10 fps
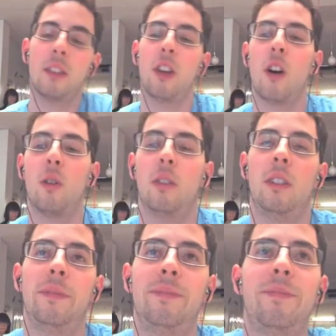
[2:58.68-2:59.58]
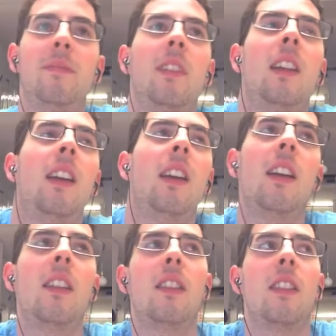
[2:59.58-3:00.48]
So
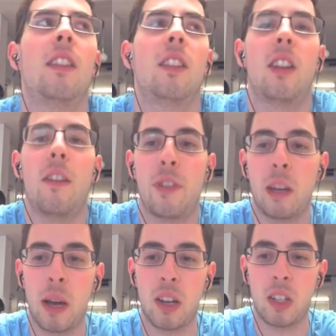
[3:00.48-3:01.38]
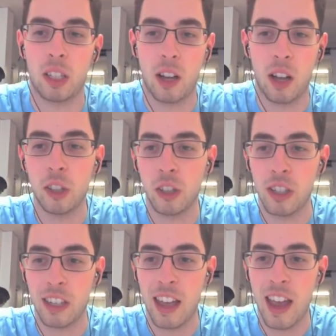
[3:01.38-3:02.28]
the tough thing about
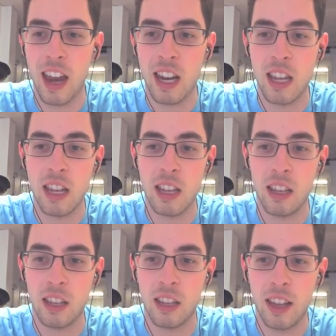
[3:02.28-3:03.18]
technology is any